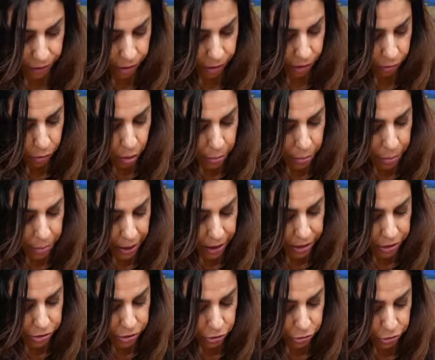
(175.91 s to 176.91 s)
Rubber
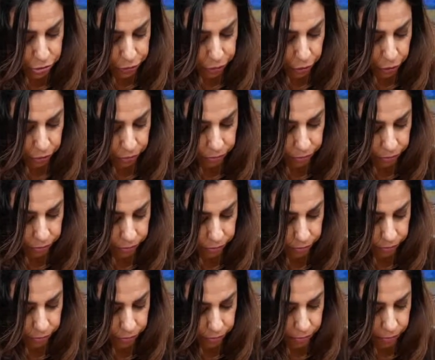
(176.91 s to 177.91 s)
band is useful.
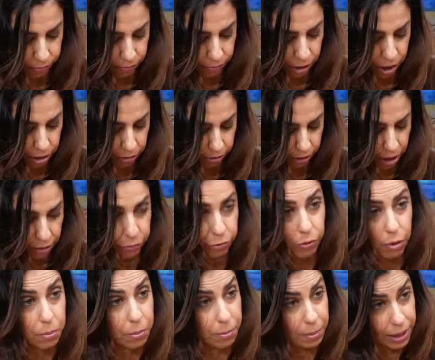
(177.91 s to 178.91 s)
I don't have a
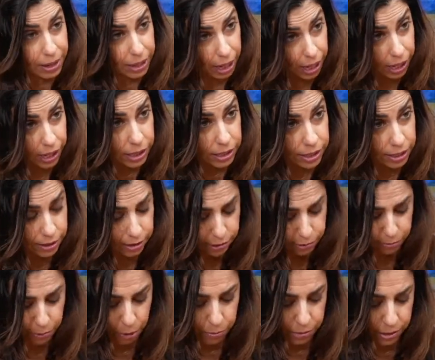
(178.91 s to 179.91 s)
rubber band handy at
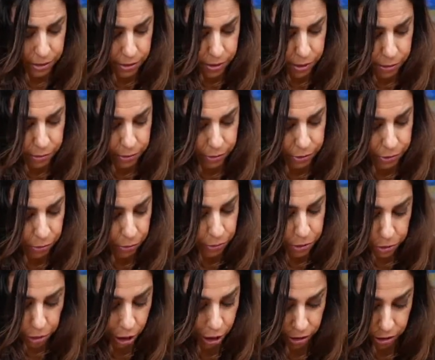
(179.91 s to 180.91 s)
this moment, so there's
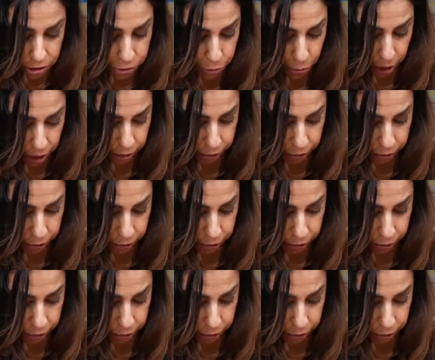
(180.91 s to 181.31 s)
always garden twine